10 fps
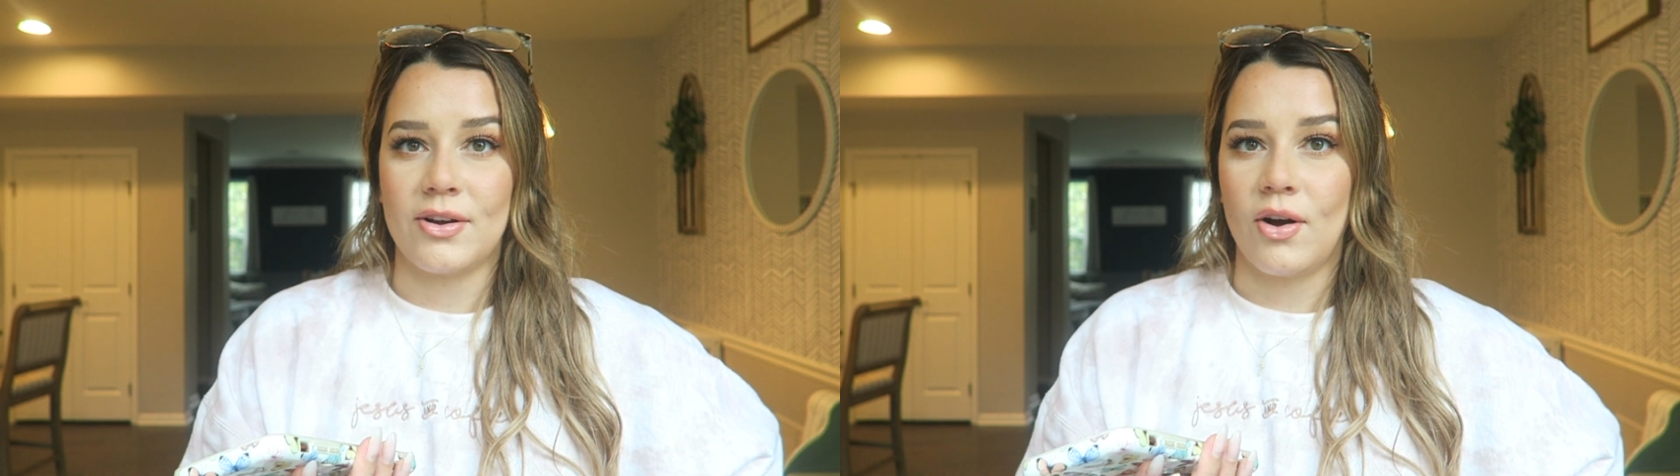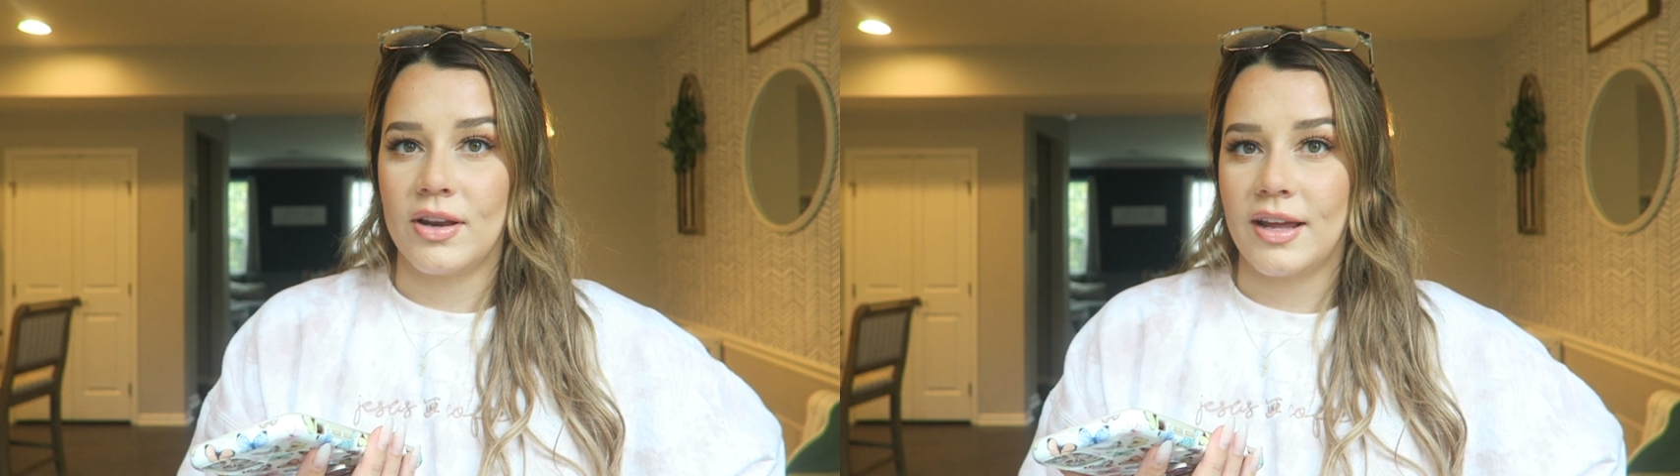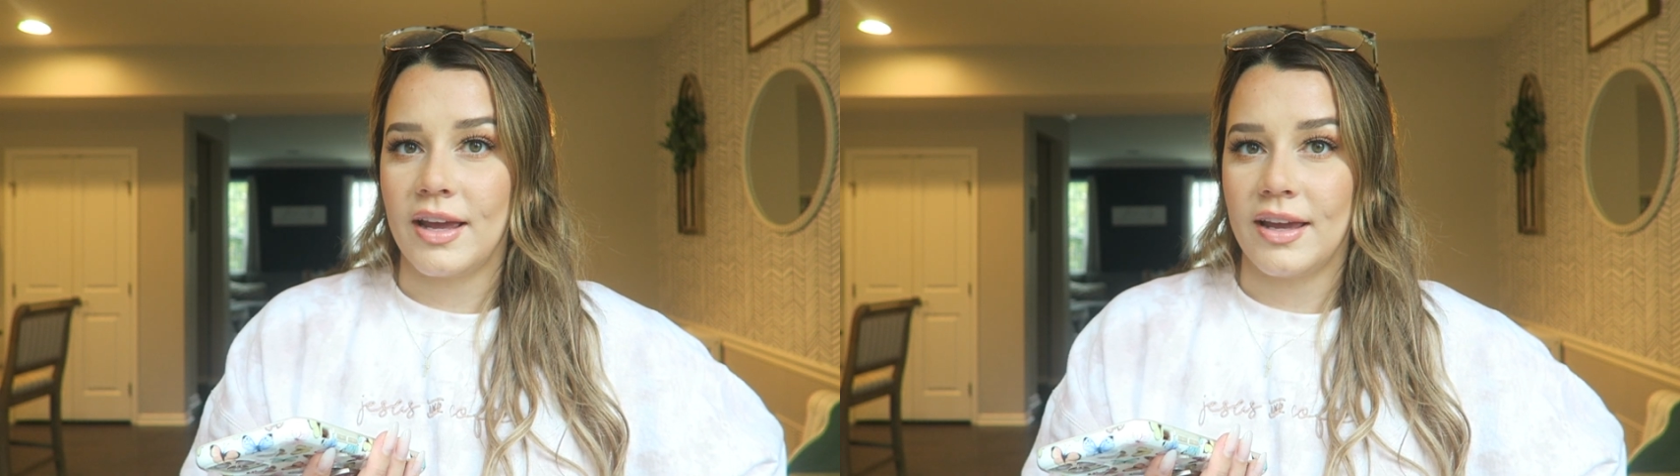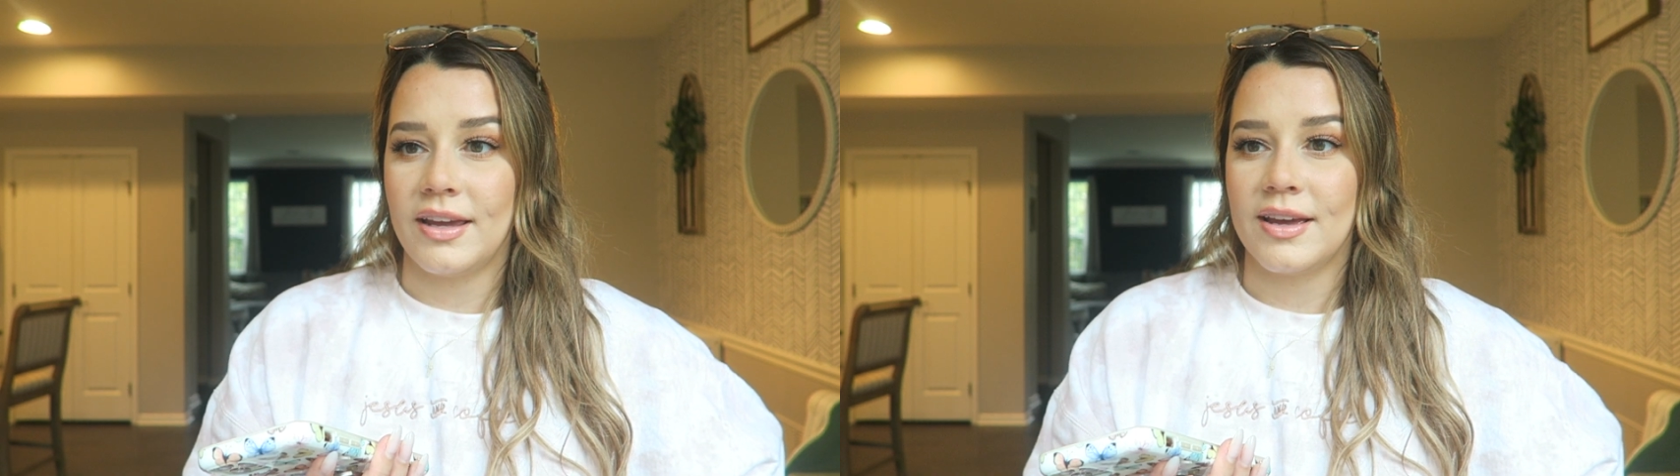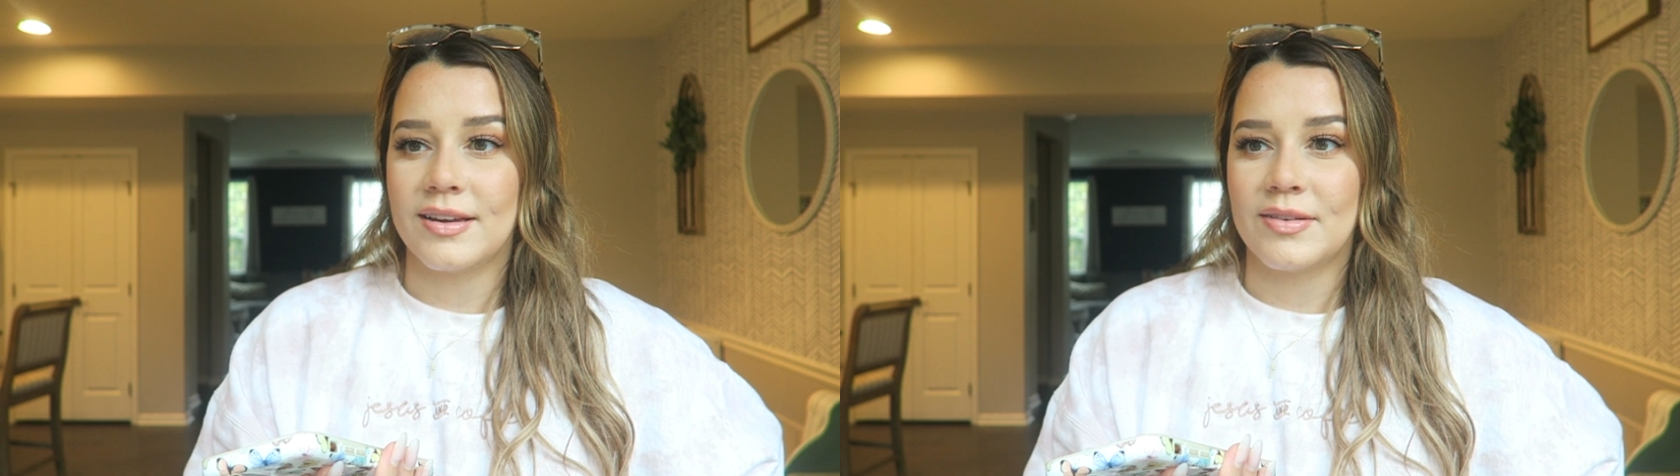on
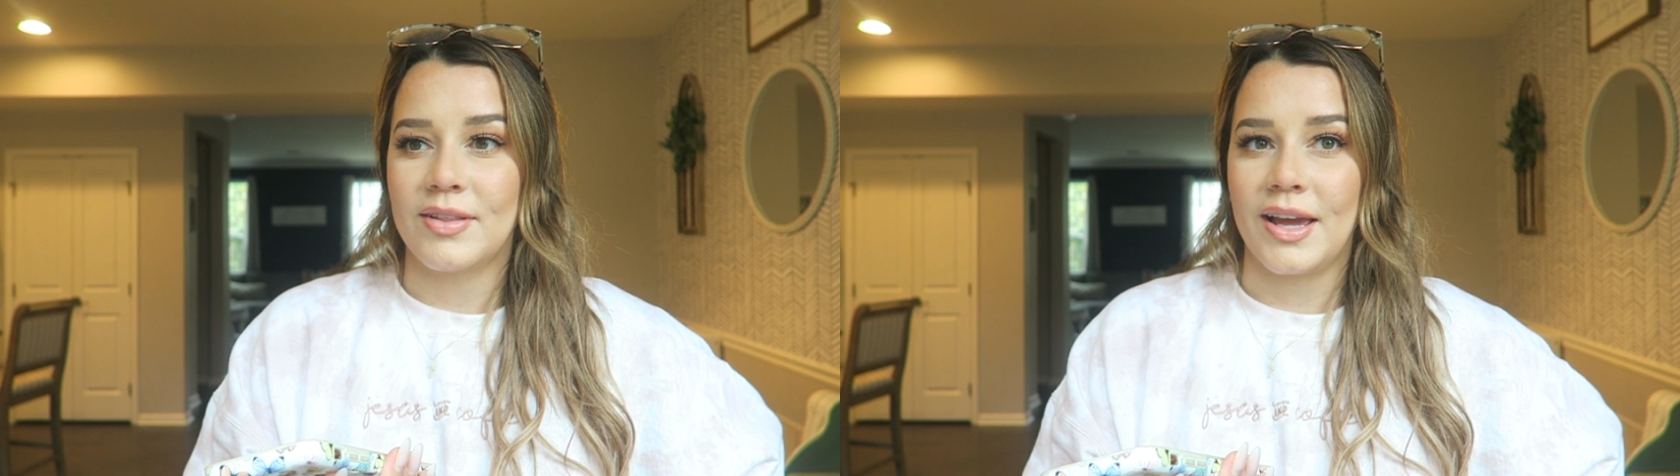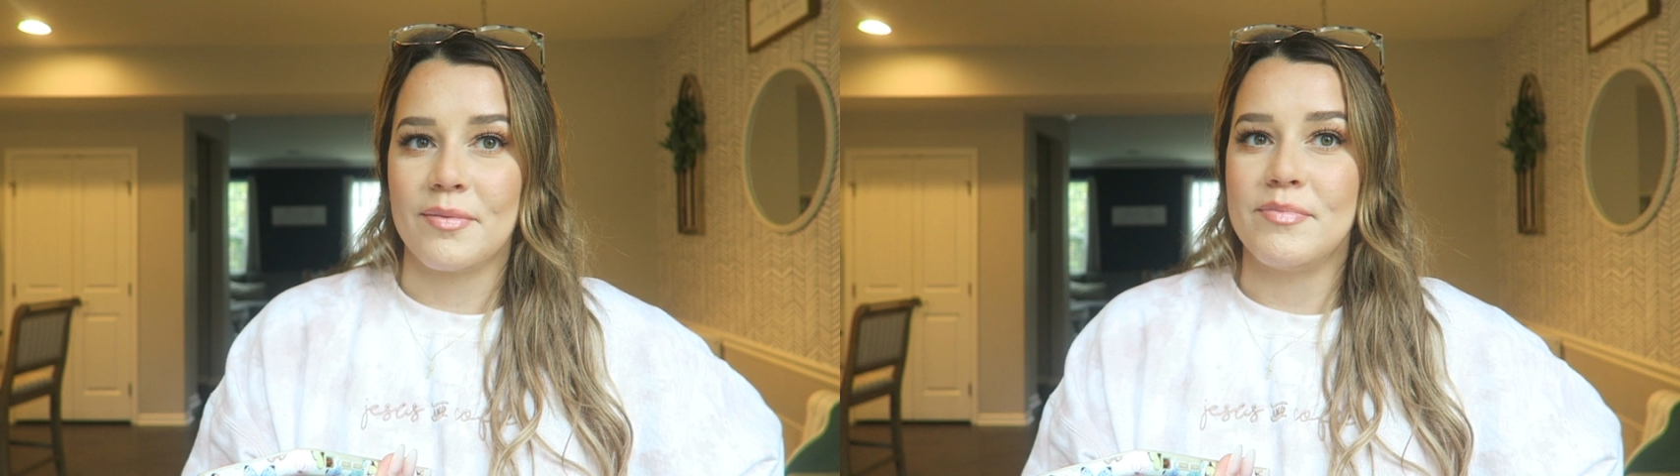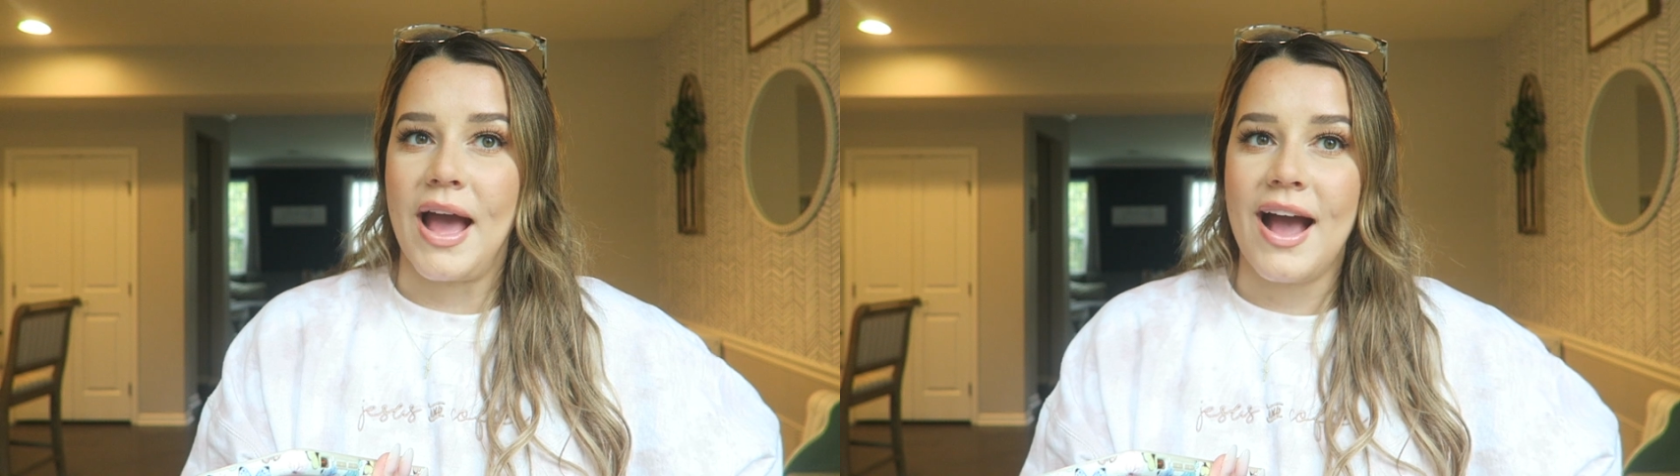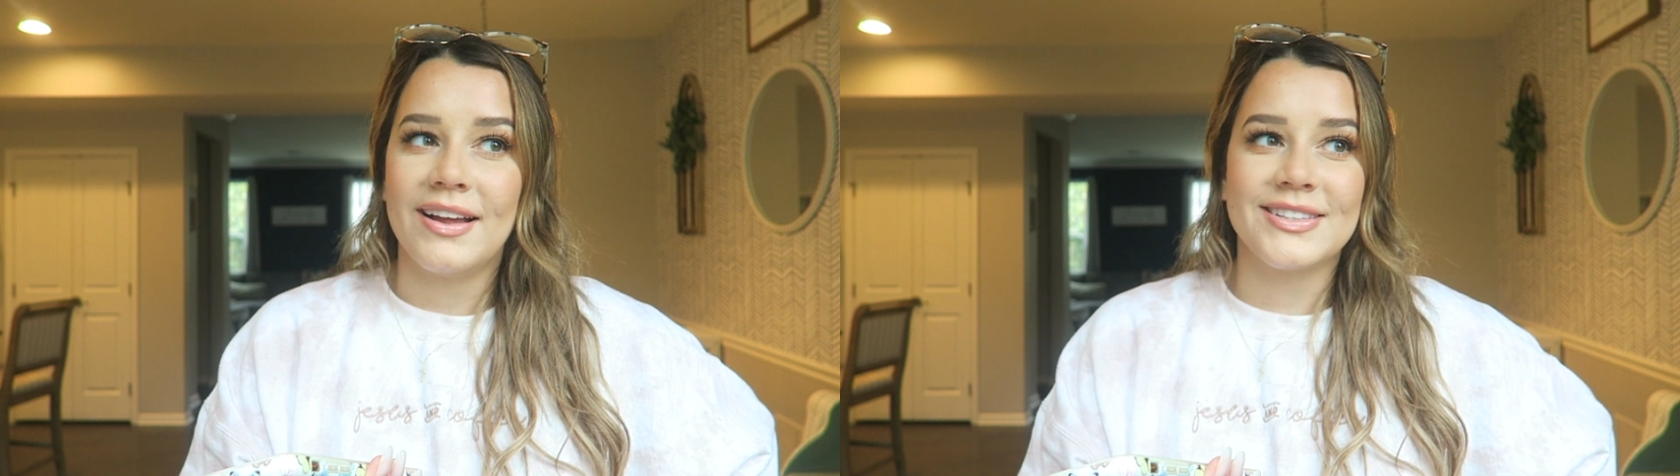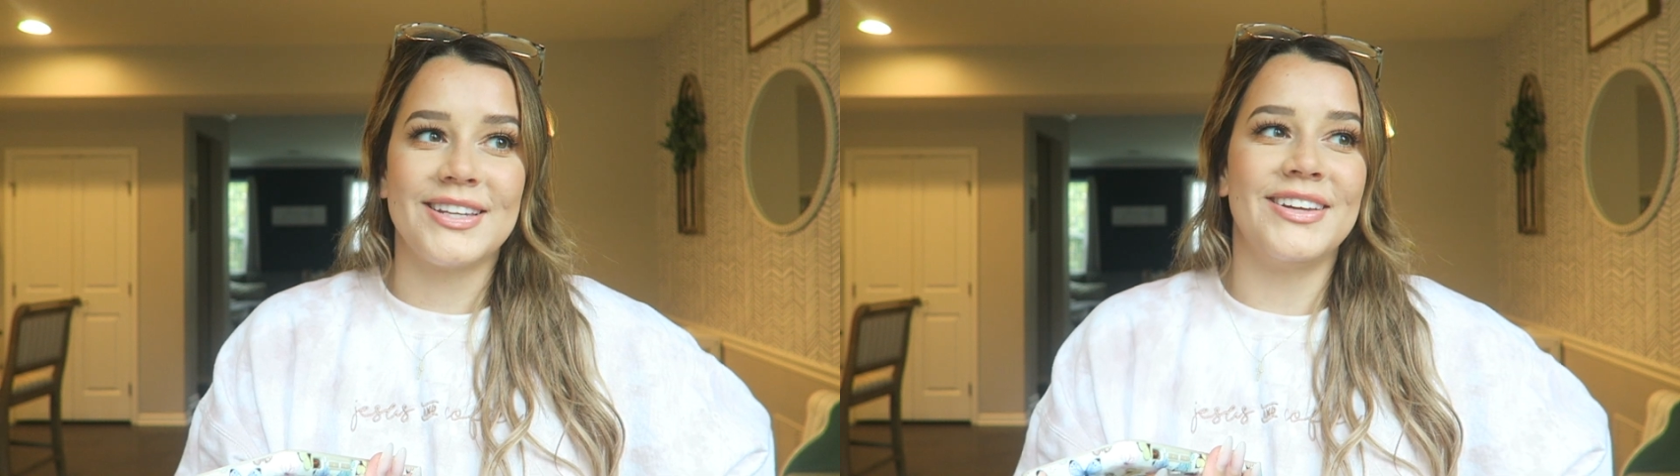a like
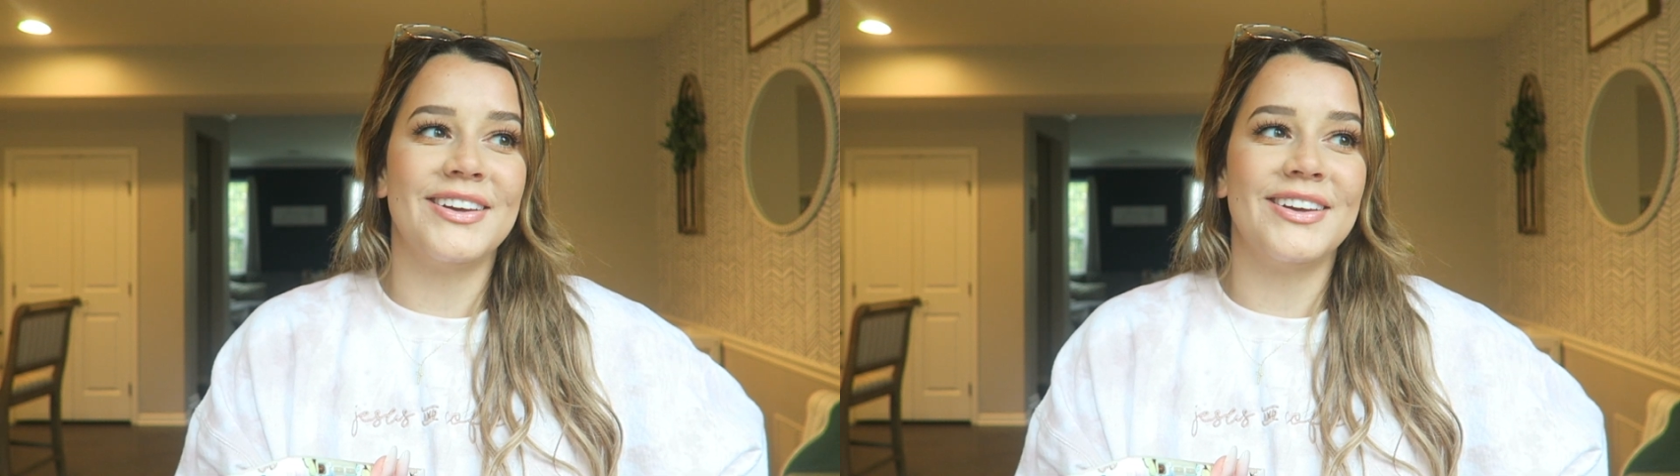mat